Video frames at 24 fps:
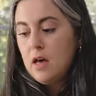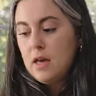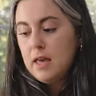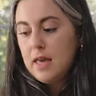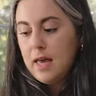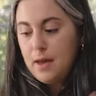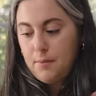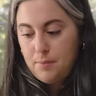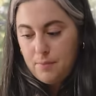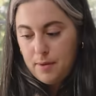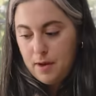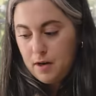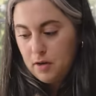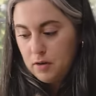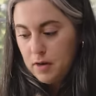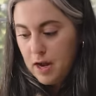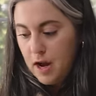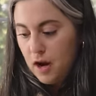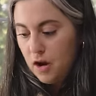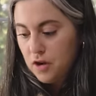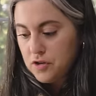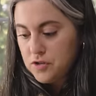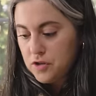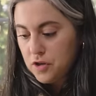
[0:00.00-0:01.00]
get better
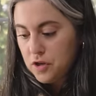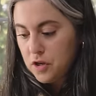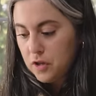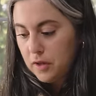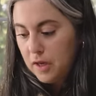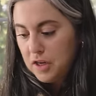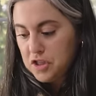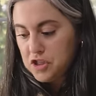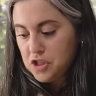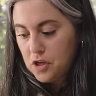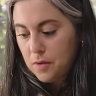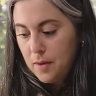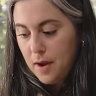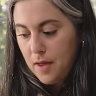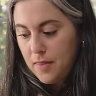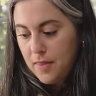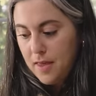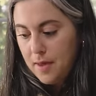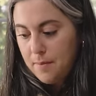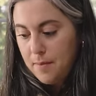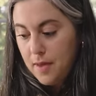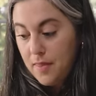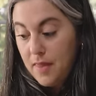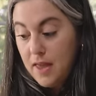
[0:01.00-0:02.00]
air circulation around
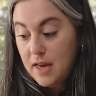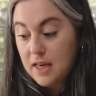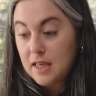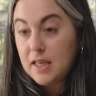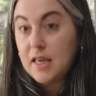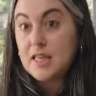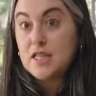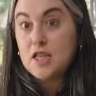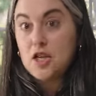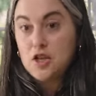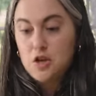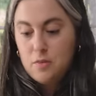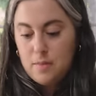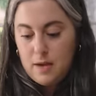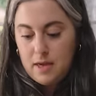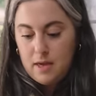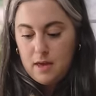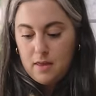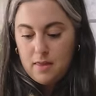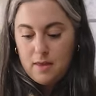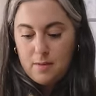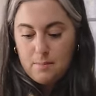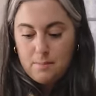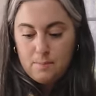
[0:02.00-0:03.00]
them, and then continue
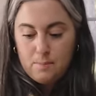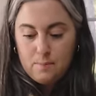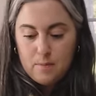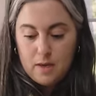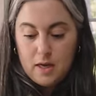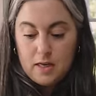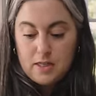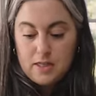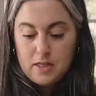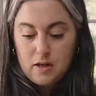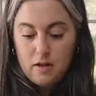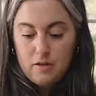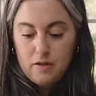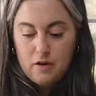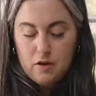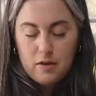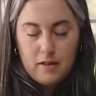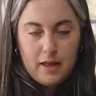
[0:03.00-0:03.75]
baking them until they're